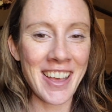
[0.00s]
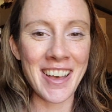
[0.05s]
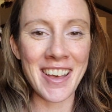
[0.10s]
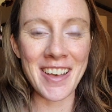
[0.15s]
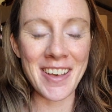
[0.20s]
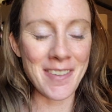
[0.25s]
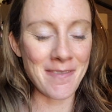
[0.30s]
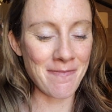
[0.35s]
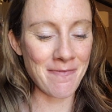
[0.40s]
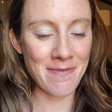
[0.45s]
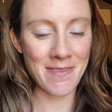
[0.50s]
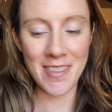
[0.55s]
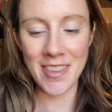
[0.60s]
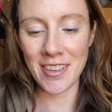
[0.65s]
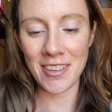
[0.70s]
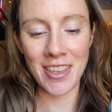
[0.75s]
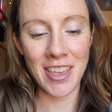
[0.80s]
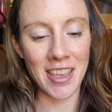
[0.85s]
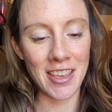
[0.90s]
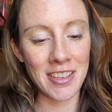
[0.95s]

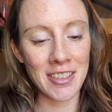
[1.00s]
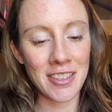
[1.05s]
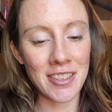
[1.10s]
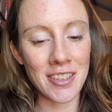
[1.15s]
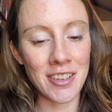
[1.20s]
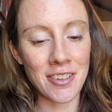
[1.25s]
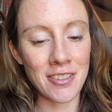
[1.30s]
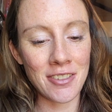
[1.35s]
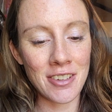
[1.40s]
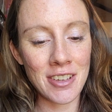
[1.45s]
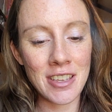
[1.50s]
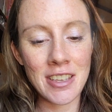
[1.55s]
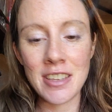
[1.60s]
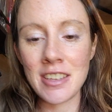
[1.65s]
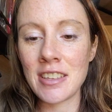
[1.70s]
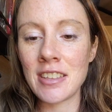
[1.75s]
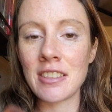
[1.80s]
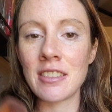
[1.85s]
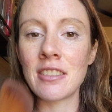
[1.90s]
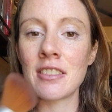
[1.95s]
Okay, so
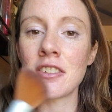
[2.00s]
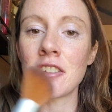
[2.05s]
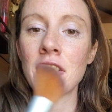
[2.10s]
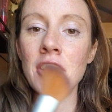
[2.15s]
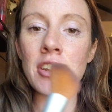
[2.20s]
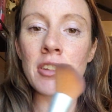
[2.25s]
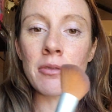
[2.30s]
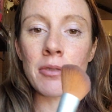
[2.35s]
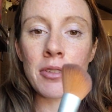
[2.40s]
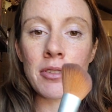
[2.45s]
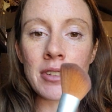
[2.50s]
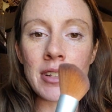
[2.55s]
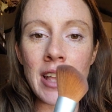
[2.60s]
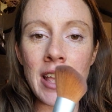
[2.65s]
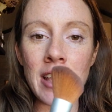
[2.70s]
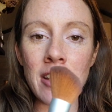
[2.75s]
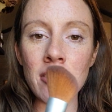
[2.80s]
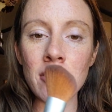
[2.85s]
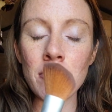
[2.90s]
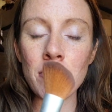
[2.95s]
you're going to use an
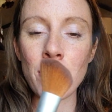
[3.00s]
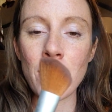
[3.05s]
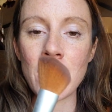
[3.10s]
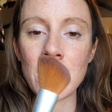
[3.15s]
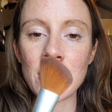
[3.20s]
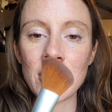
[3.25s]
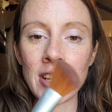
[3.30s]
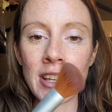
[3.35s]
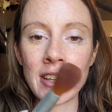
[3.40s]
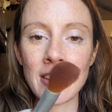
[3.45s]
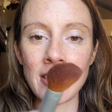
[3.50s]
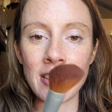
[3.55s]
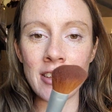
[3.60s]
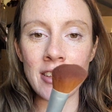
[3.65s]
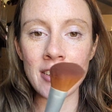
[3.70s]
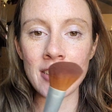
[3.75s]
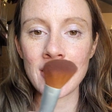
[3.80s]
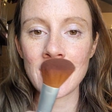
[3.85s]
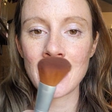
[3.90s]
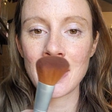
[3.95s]
angled brush like
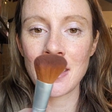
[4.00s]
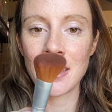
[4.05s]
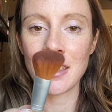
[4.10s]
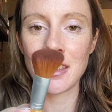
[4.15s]
this.